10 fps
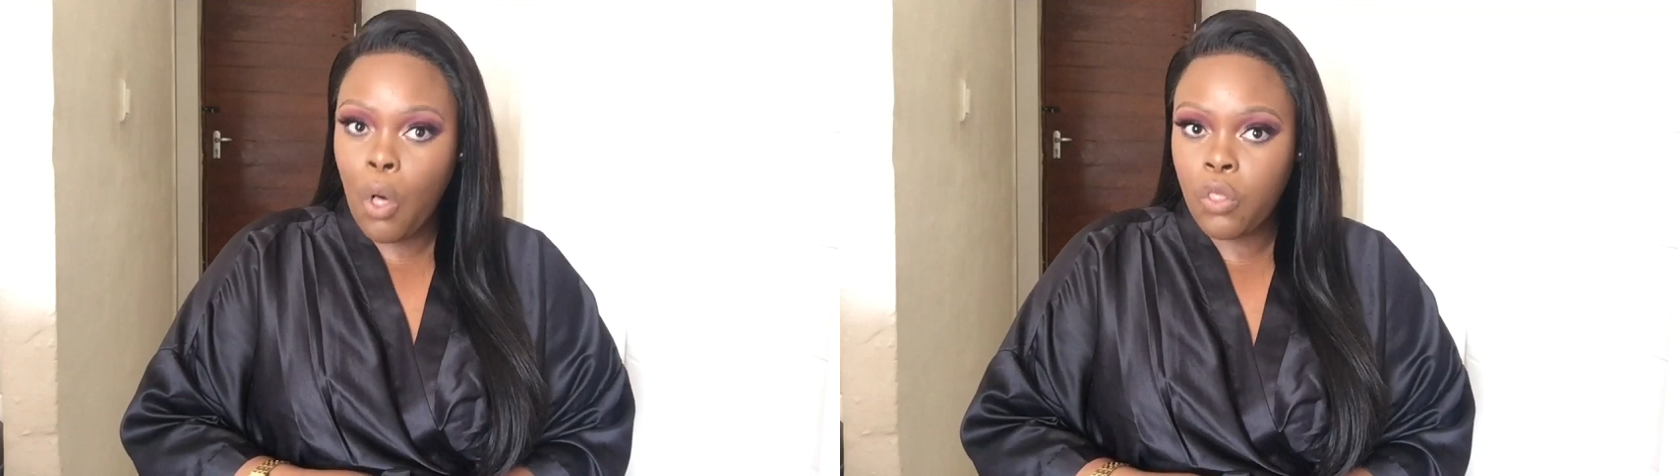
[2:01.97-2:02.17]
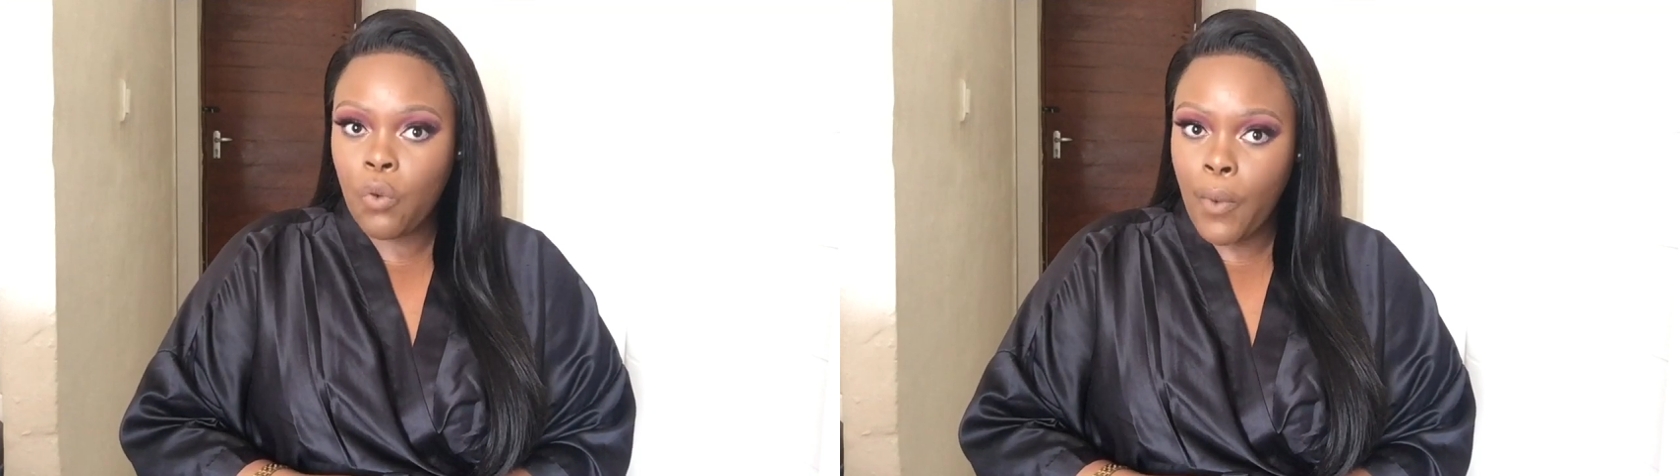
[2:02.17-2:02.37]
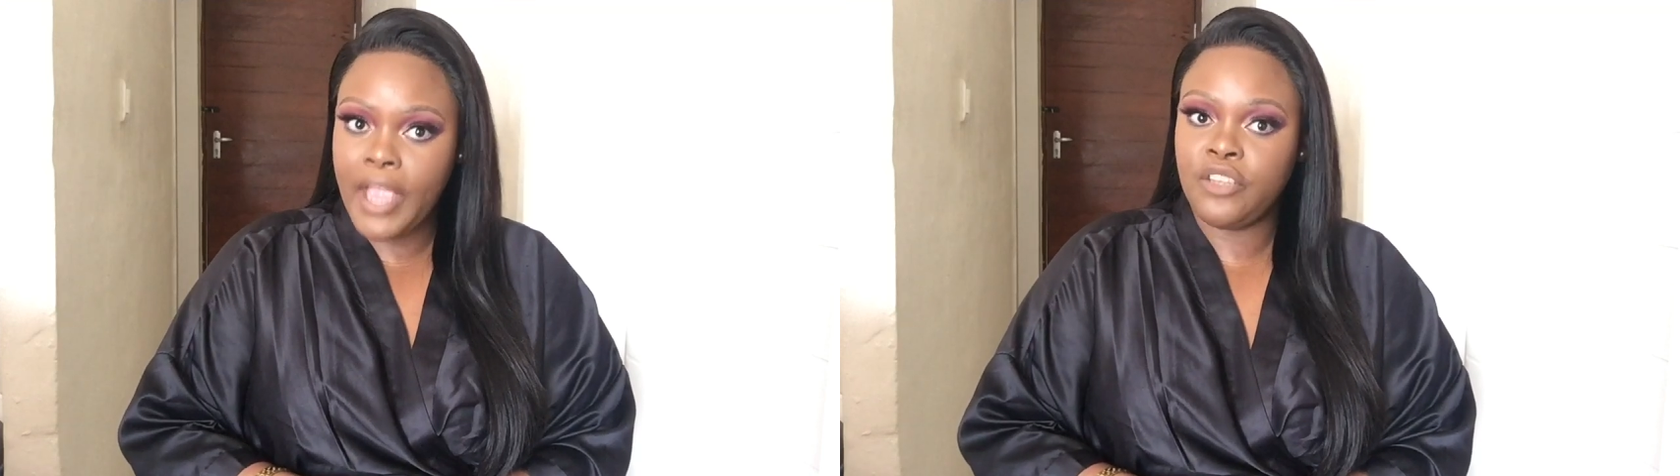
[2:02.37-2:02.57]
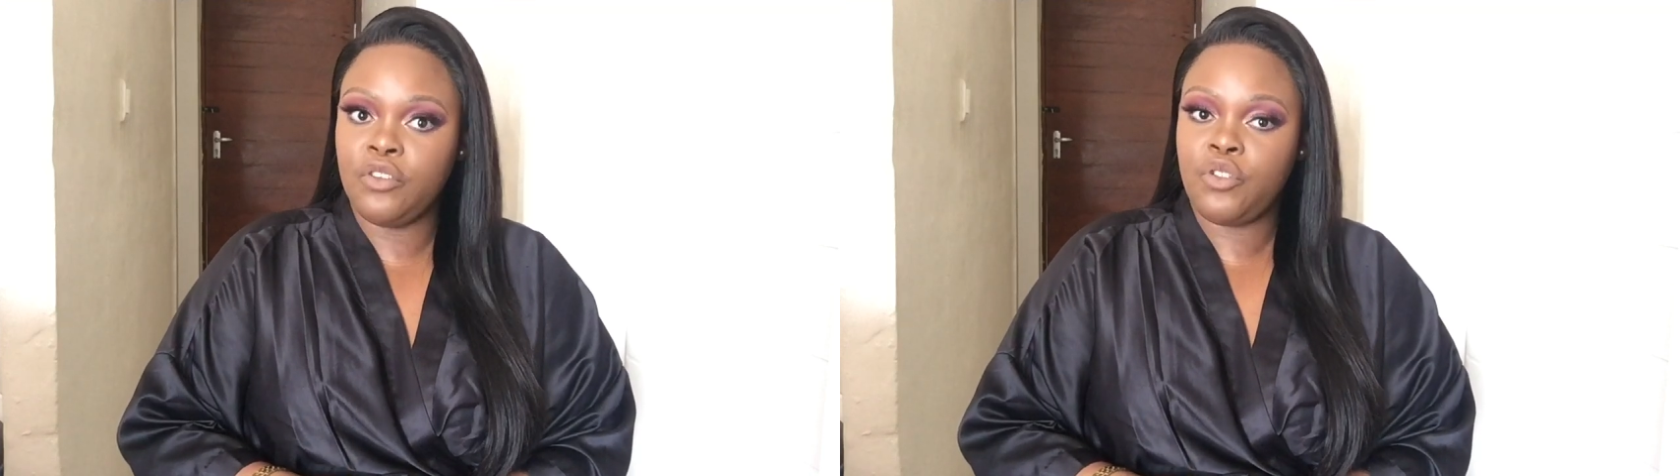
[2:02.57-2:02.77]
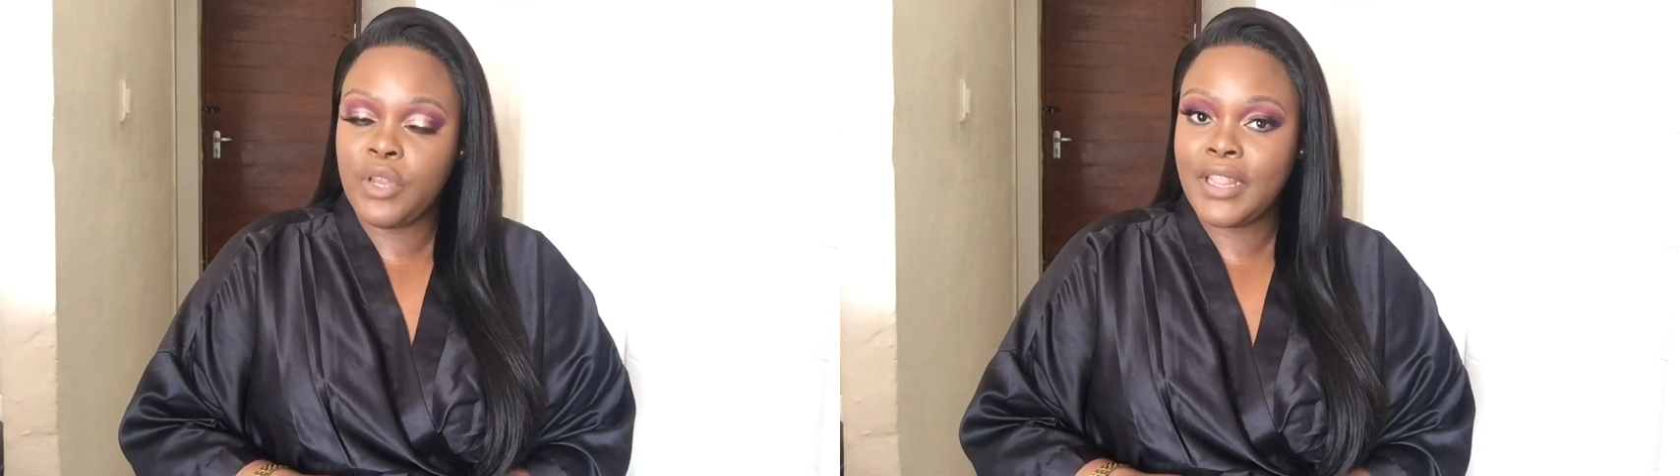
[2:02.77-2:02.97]
all the way
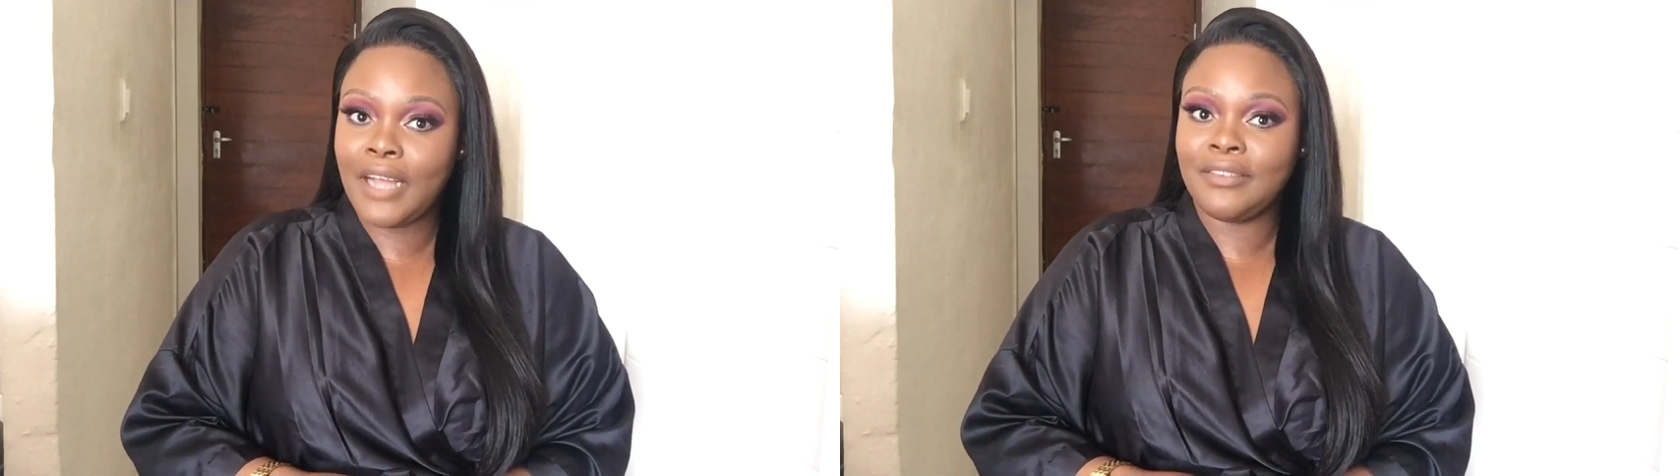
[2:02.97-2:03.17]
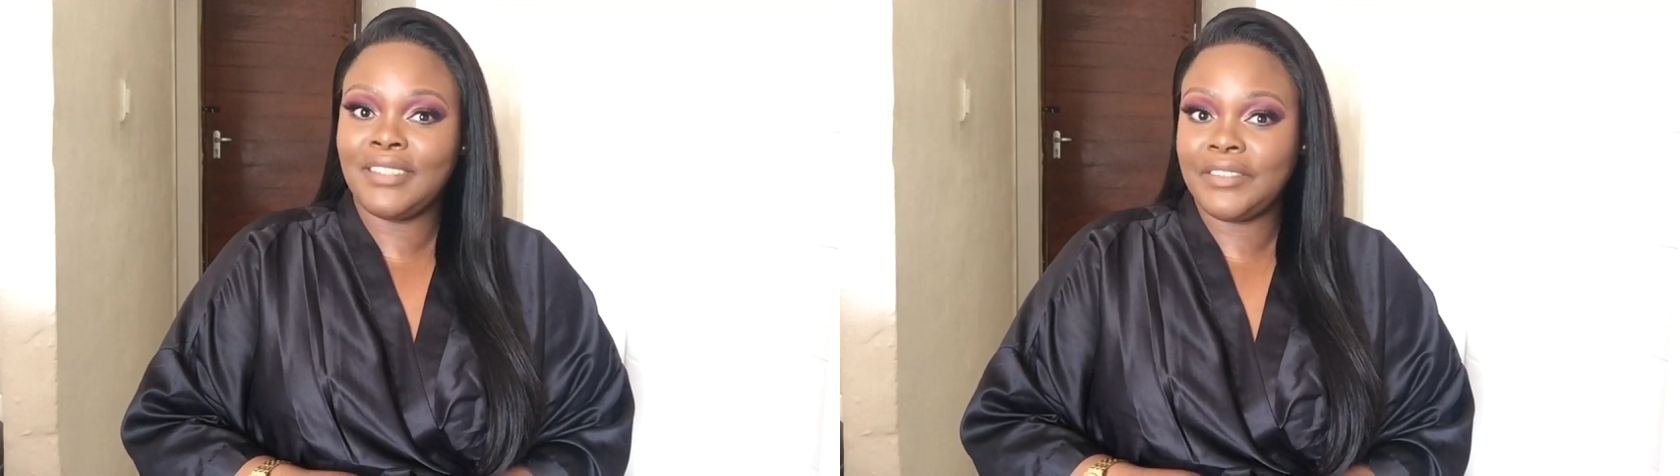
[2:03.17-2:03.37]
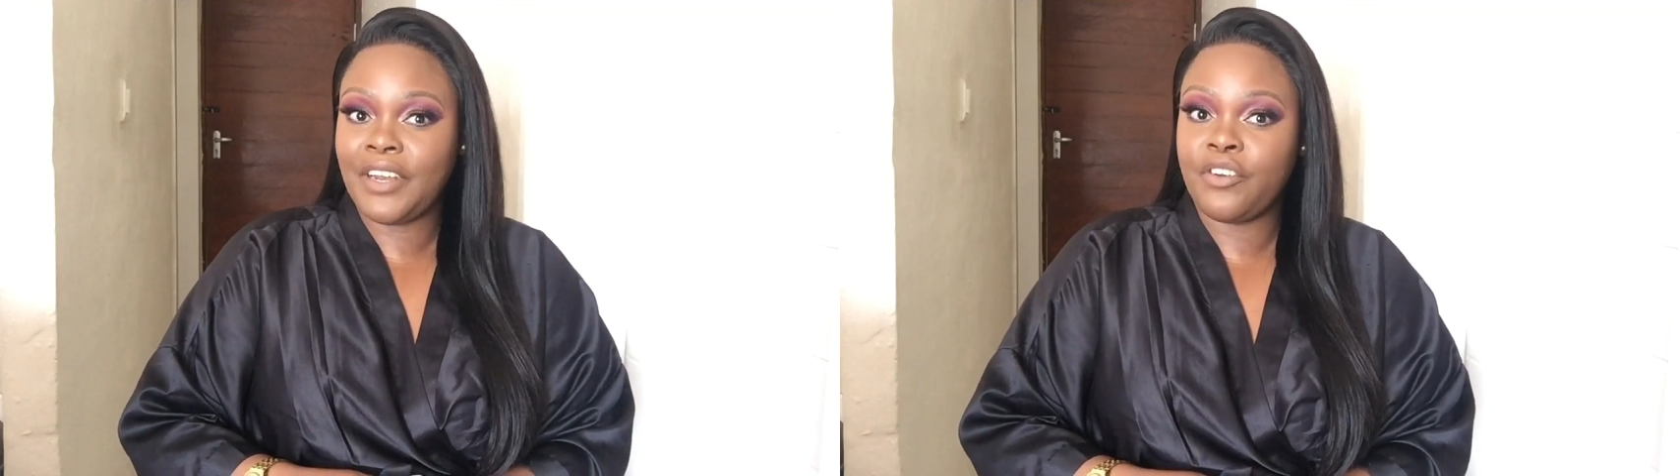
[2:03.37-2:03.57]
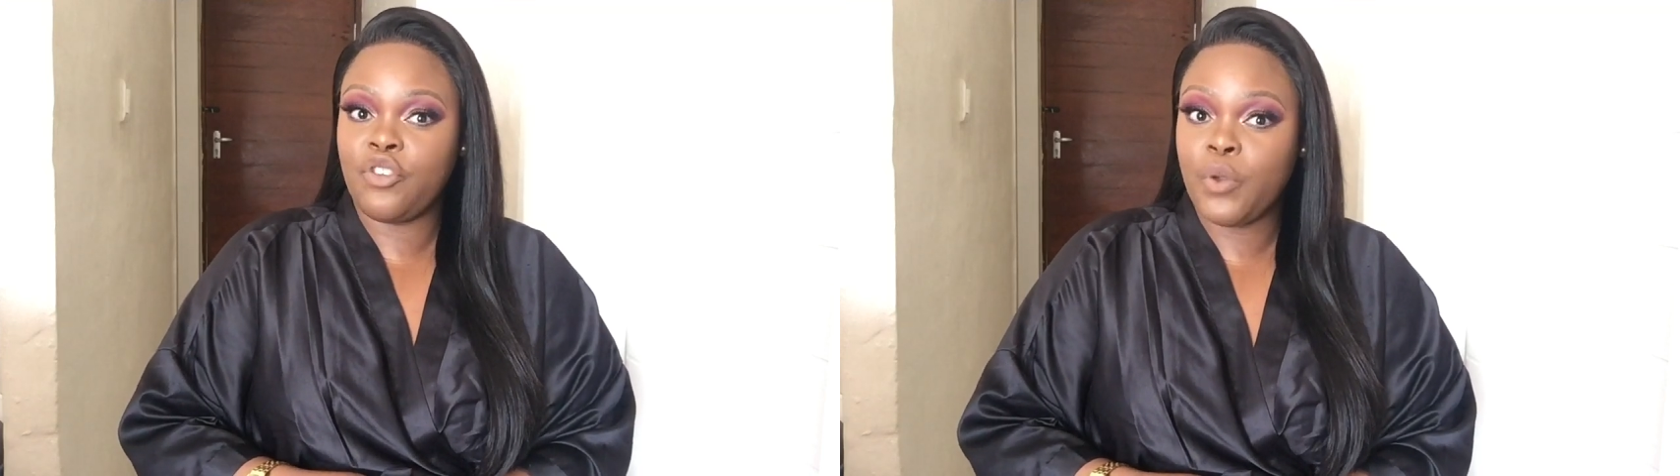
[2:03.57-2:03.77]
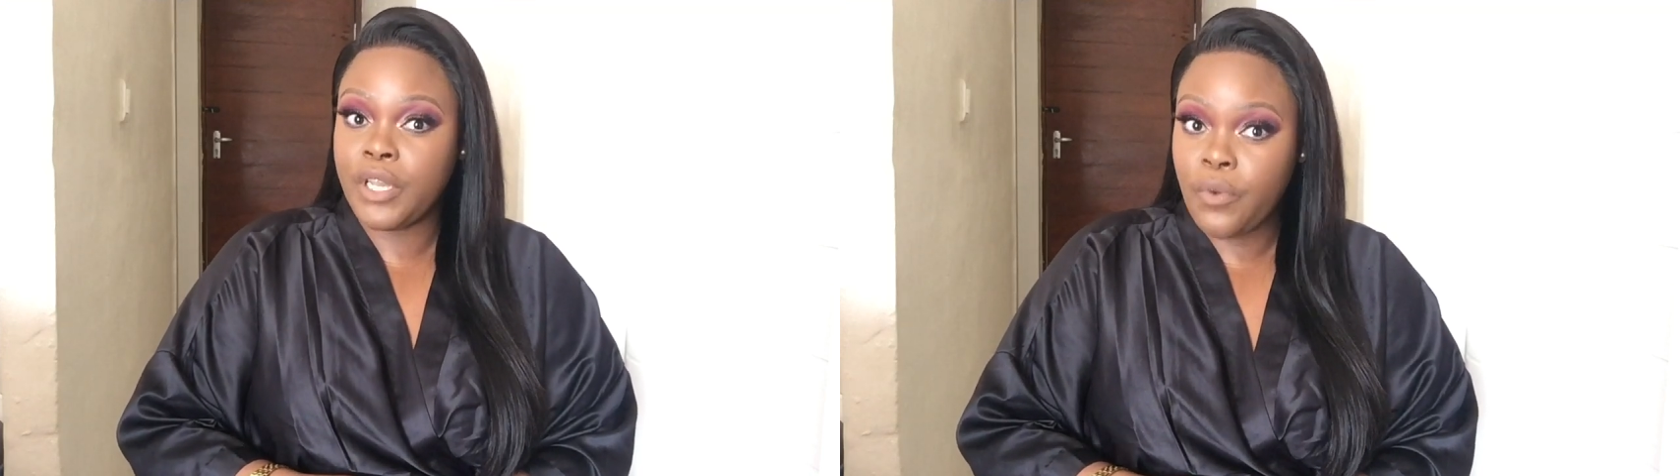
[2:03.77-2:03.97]
to
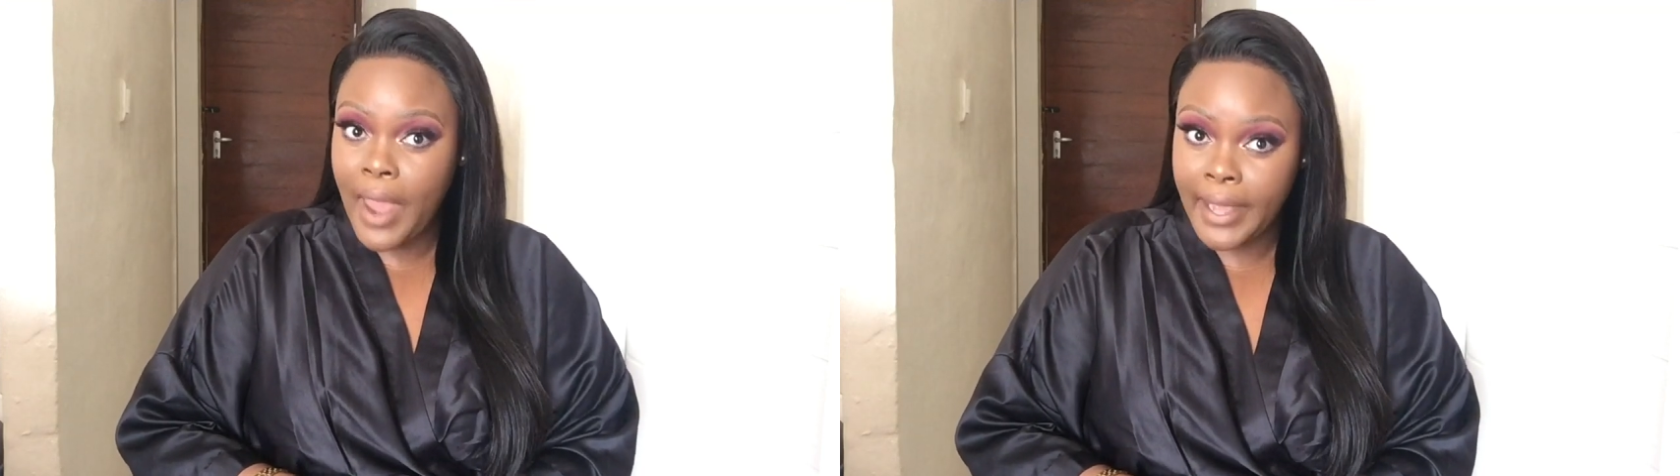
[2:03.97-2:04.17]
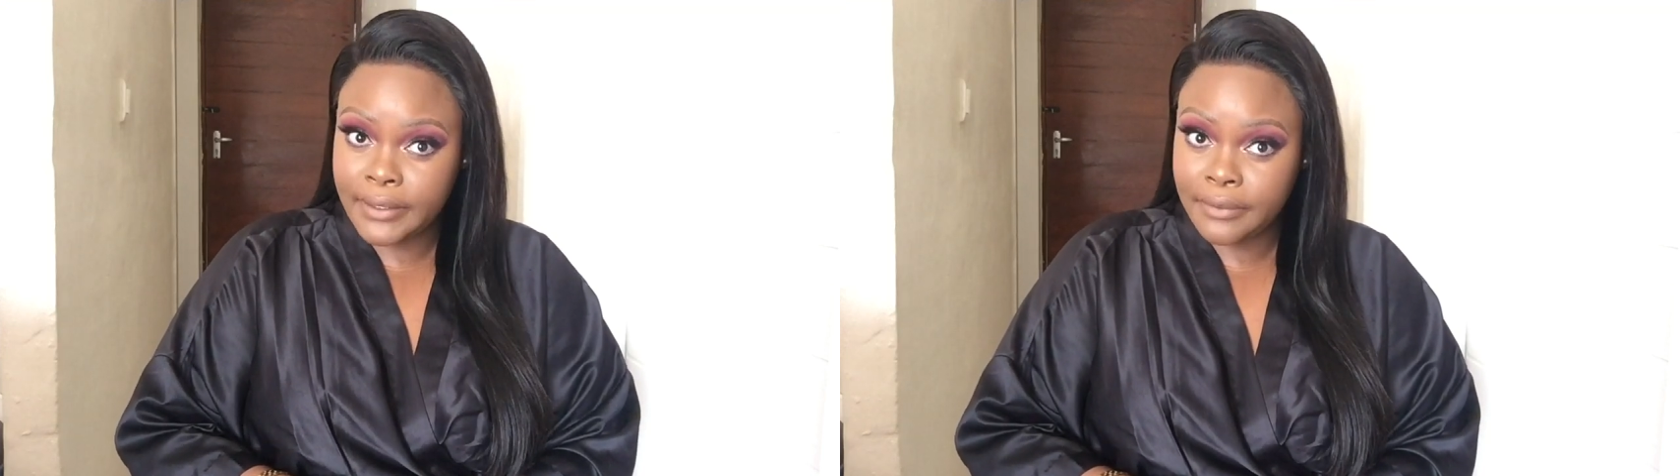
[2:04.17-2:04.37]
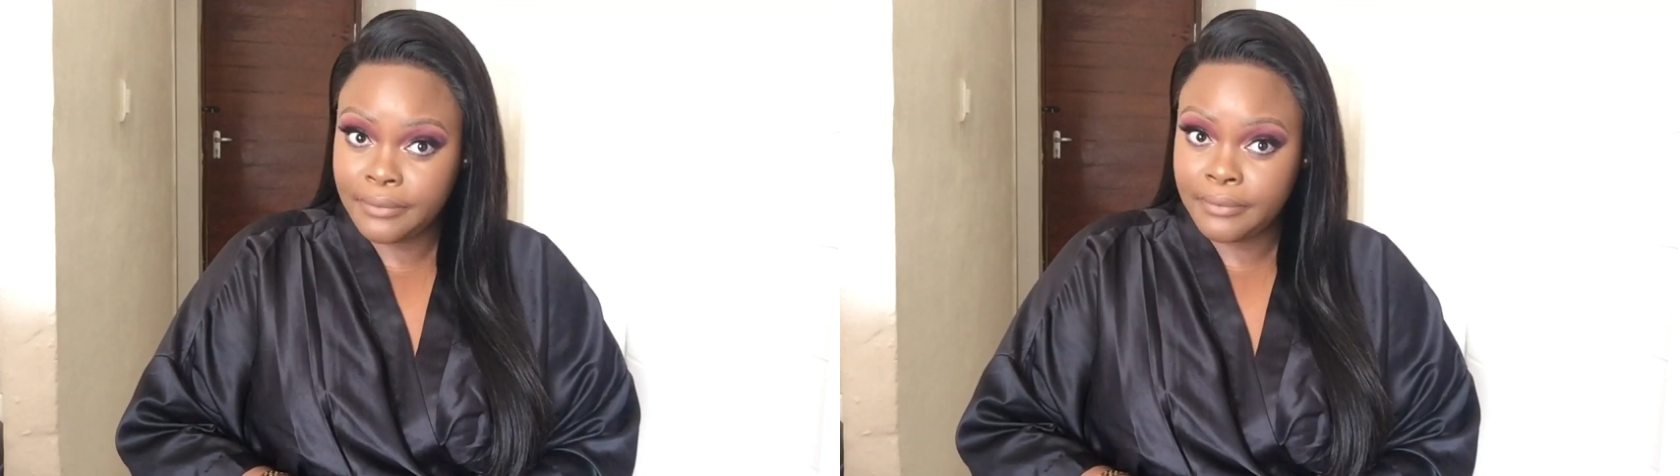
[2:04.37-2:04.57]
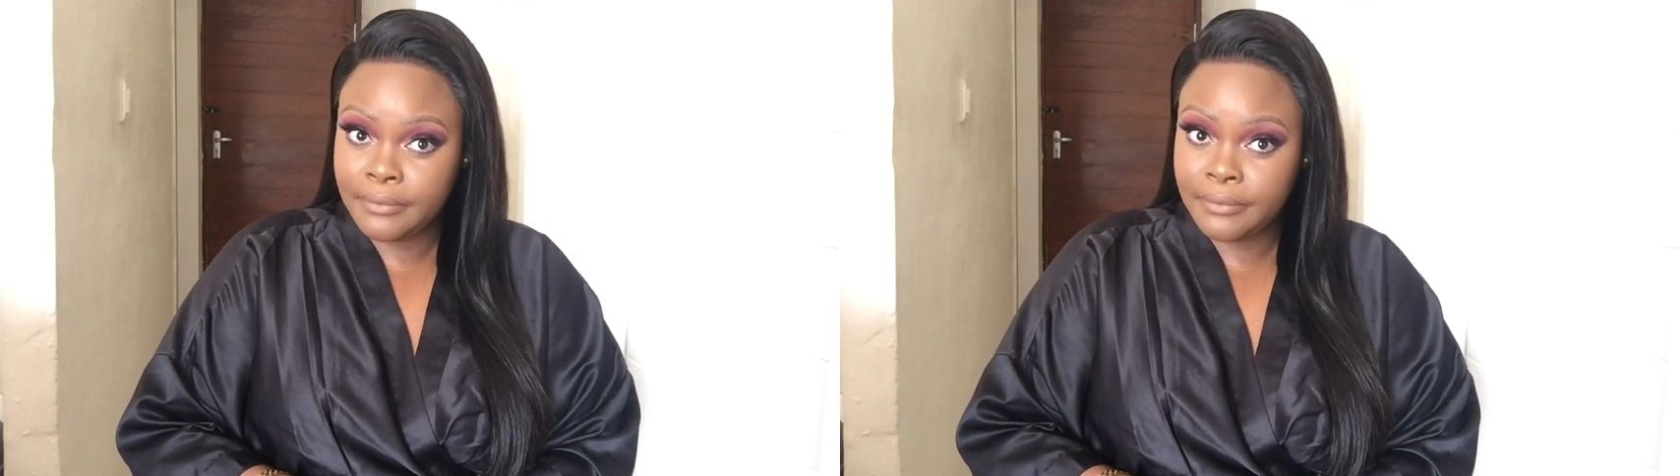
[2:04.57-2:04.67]
3,720 Rand